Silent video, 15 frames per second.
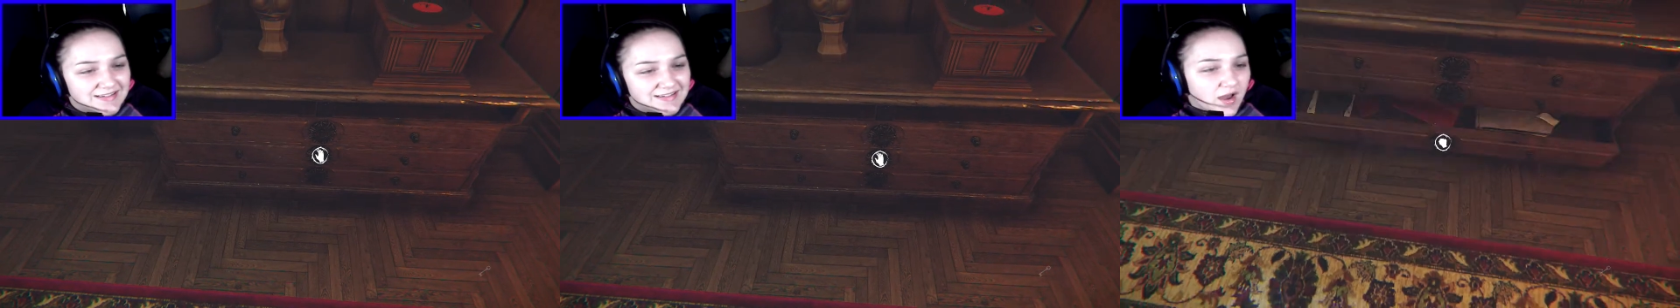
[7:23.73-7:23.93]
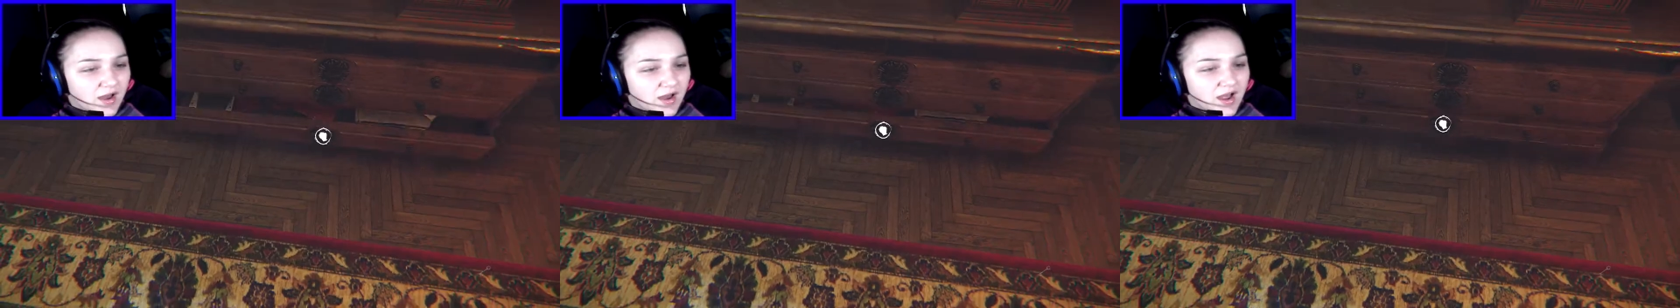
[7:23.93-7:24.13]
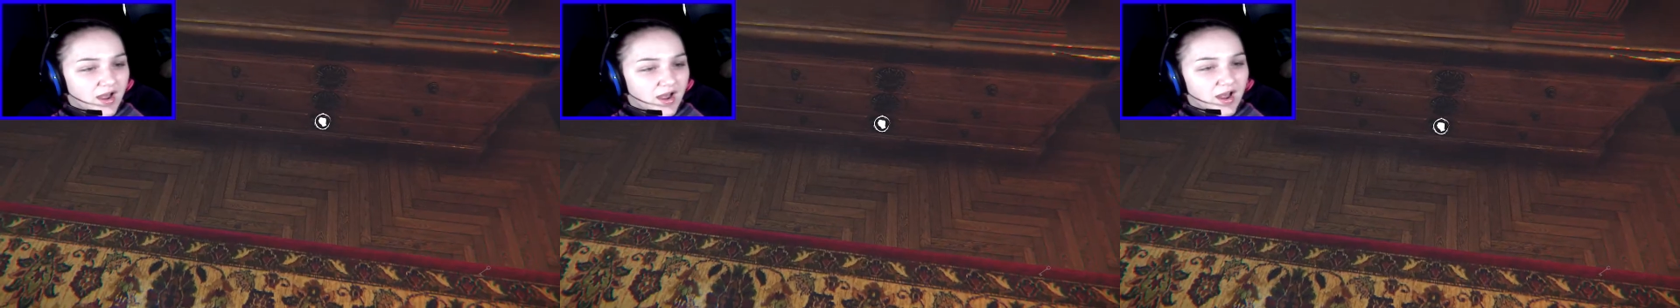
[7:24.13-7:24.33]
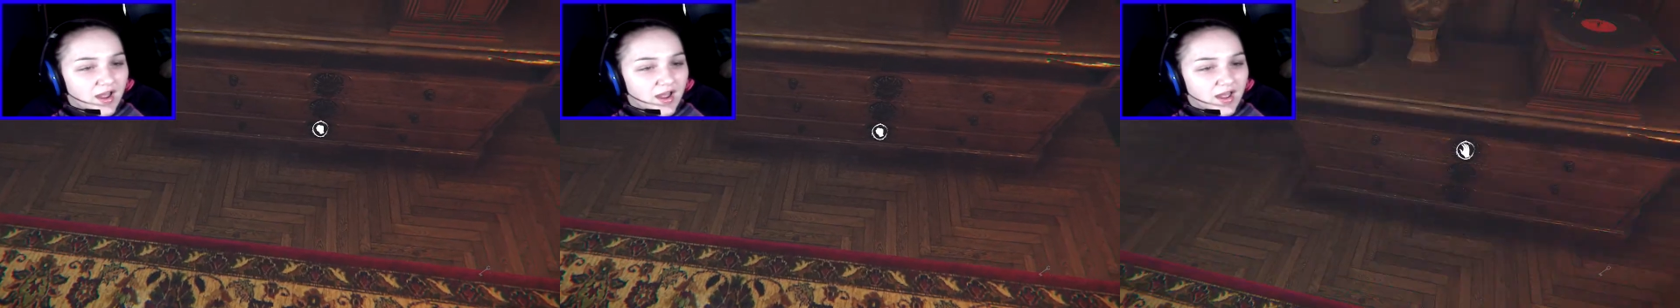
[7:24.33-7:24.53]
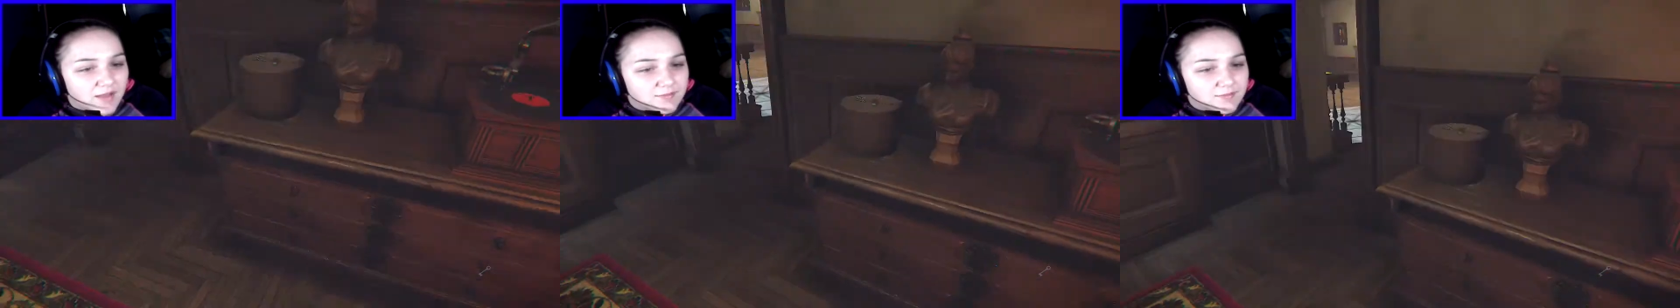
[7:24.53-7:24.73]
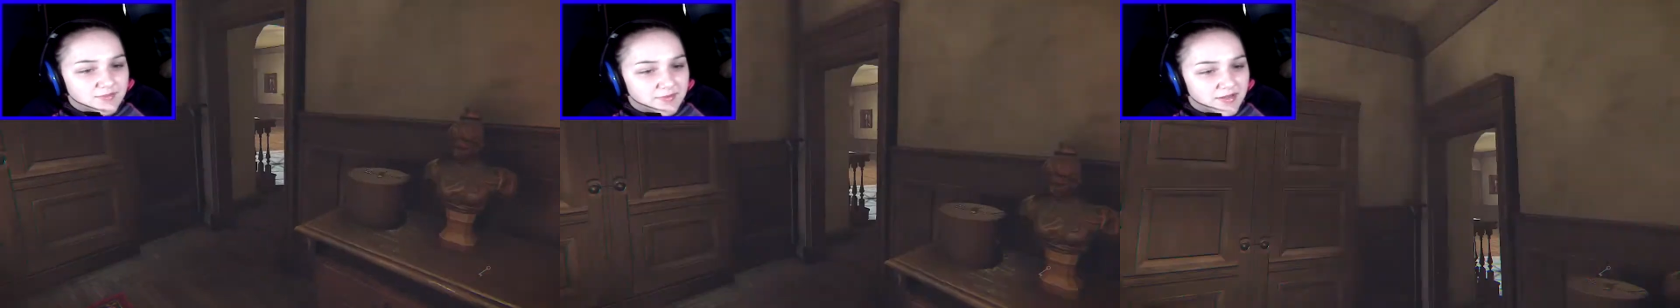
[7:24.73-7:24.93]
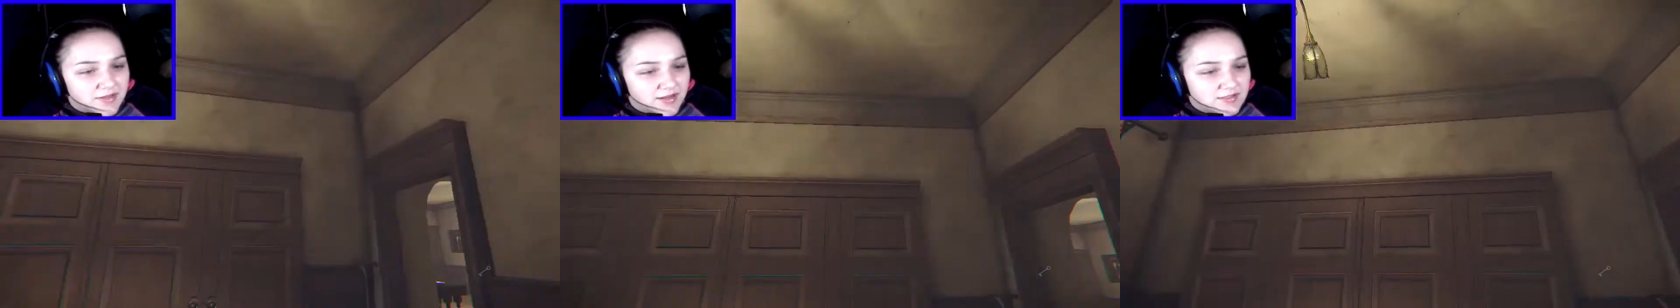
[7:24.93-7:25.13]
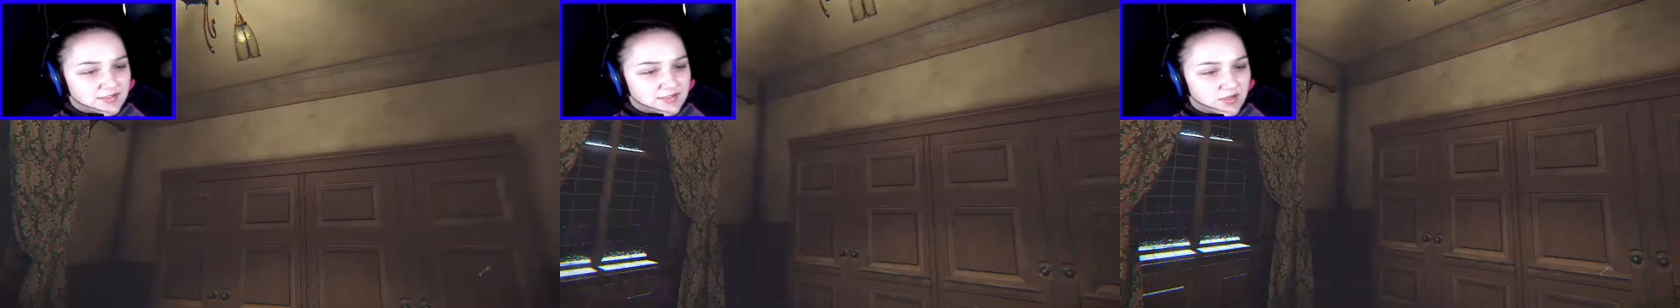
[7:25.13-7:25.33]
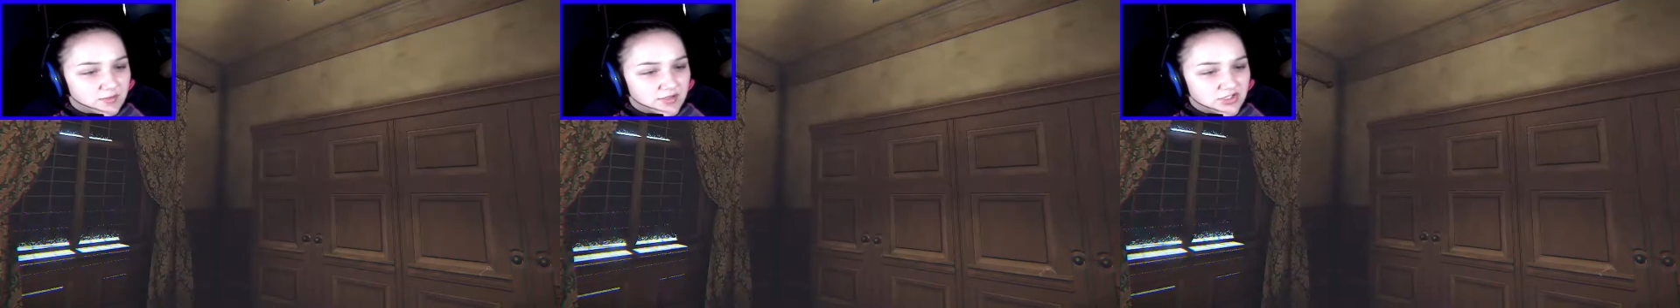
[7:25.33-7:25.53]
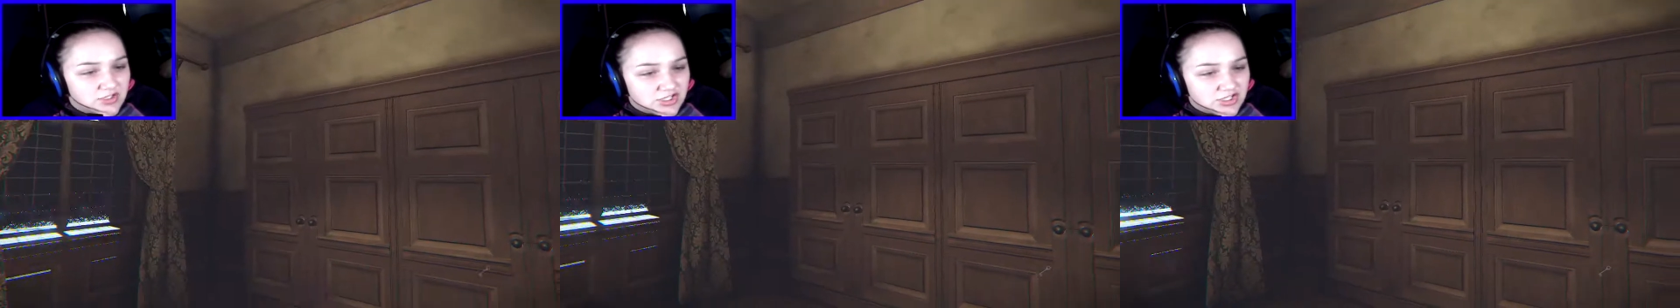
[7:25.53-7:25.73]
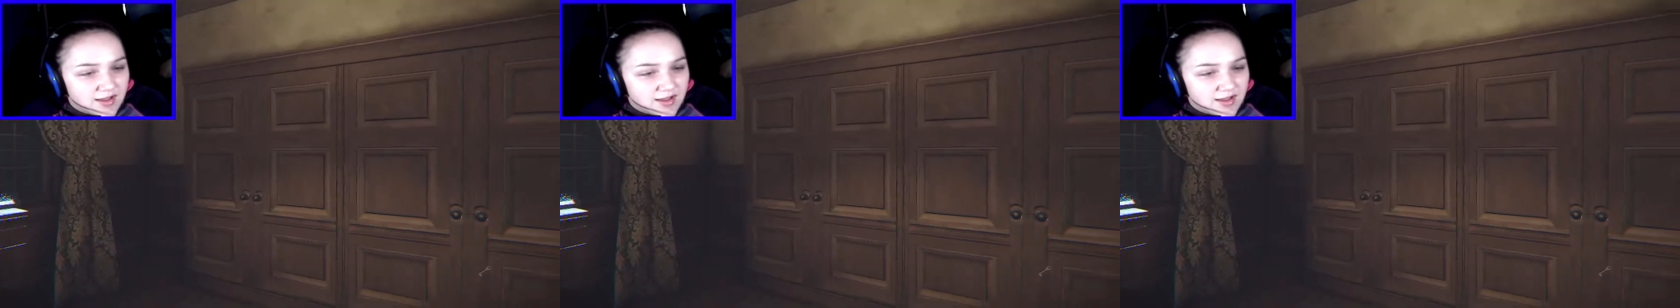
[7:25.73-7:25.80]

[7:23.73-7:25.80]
I'm spending so much